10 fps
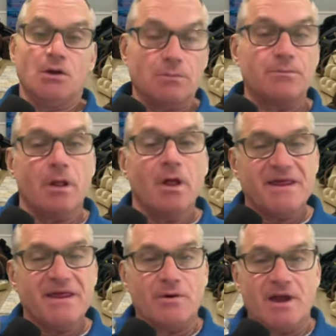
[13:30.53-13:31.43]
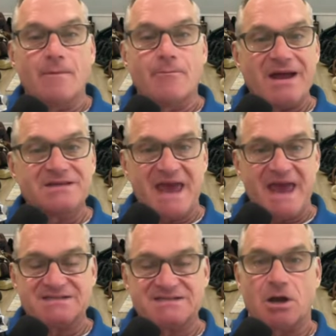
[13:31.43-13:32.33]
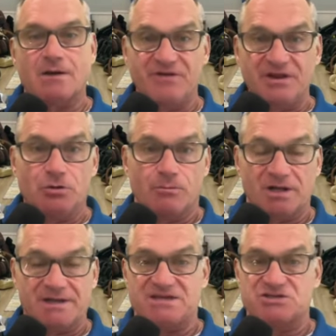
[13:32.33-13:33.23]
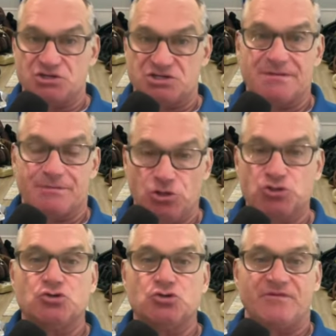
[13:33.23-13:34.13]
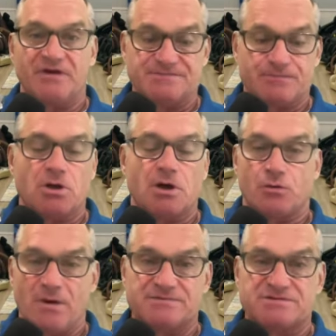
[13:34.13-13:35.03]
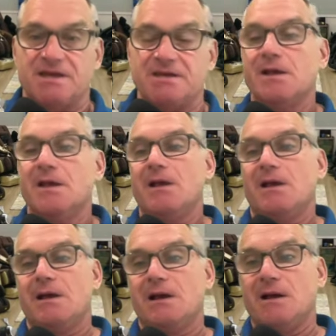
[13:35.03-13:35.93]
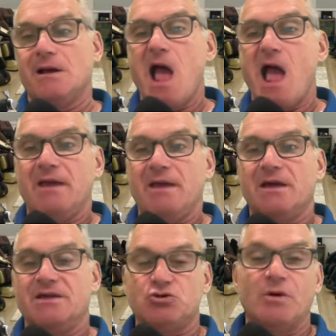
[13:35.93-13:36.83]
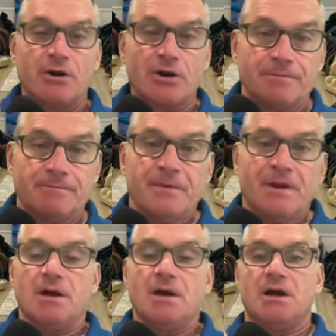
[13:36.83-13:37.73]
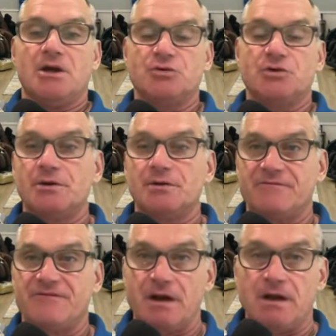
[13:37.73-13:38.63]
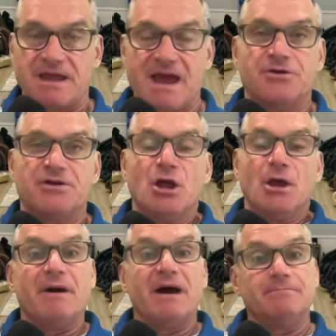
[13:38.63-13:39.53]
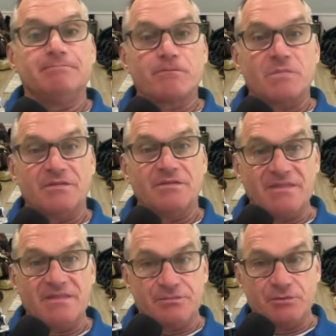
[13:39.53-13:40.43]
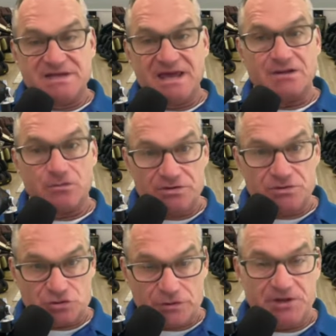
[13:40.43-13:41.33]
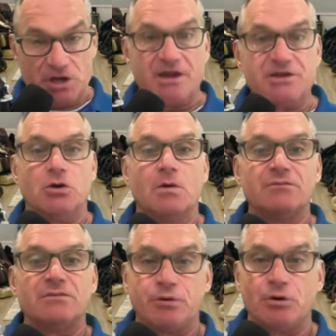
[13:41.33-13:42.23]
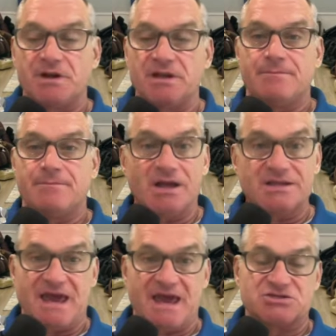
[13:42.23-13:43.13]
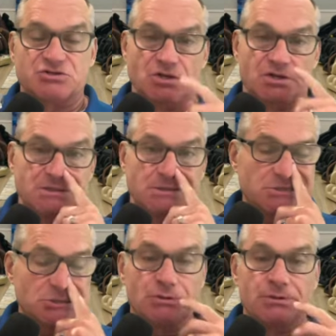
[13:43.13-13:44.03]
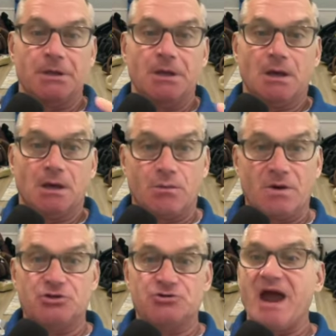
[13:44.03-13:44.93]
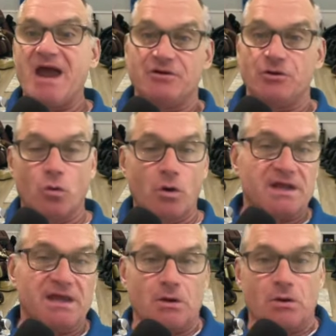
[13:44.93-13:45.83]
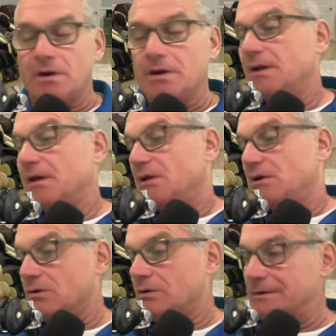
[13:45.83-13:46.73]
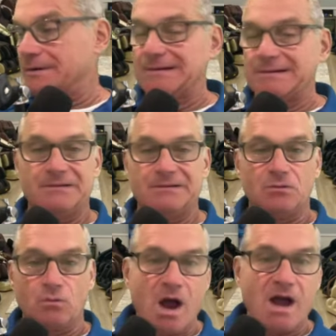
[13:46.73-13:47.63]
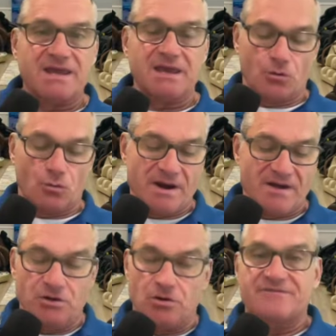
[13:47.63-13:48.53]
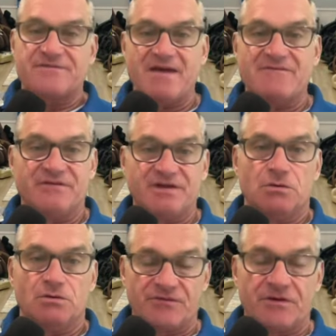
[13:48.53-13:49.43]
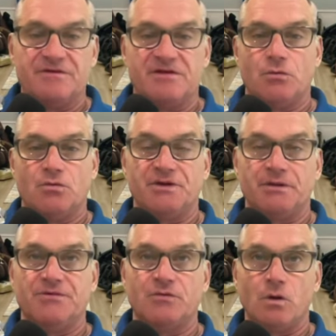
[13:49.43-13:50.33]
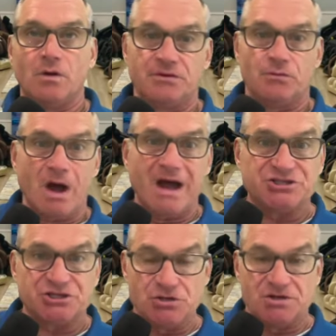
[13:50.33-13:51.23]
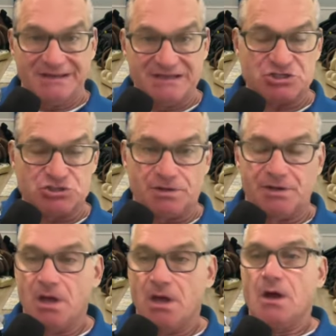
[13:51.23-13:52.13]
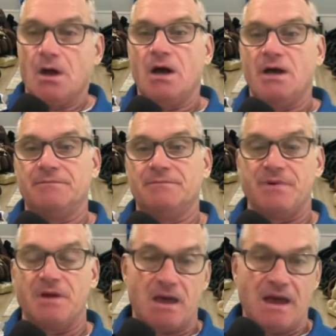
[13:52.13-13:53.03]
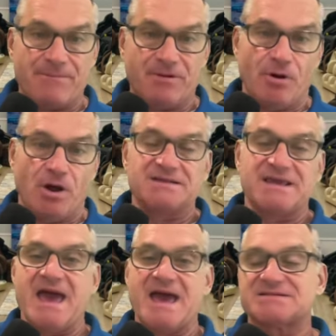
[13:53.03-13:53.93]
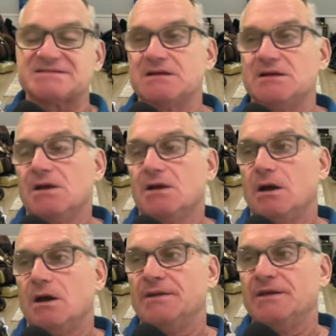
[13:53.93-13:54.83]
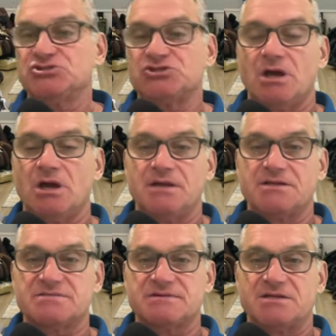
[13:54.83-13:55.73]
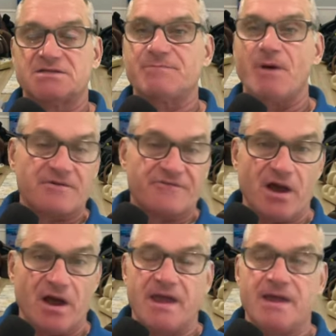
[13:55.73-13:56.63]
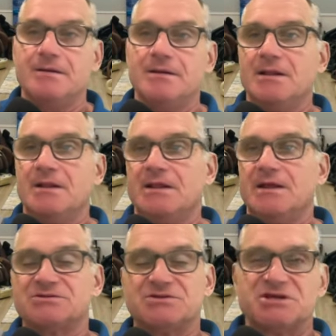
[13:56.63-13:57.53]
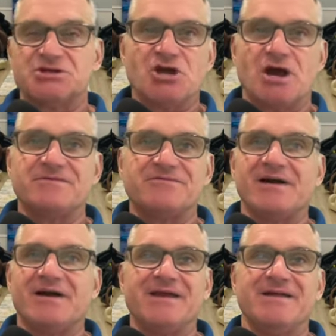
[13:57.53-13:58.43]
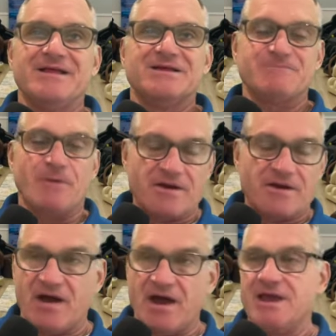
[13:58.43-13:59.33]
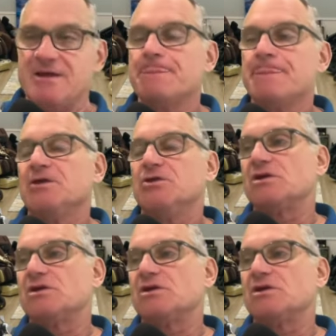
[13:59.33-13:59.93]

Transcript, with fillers: But by the way, our broadcasts are video broadcasts, so you see them on YouTube, Facebook, on our website, uh, uh Twitter, uh, our Twitter f- account. But then we take we strip the audio and we put it in the podcast, so you can listen to it uh, while you're driving or working or or uh, or walking or whatever. You don't have to have a video in front of you to, to, to, to watch it. You can listen to it on Apple Podcasts, on uh, uh, uh, Spotify. I was going to say Shopify, Spotify. You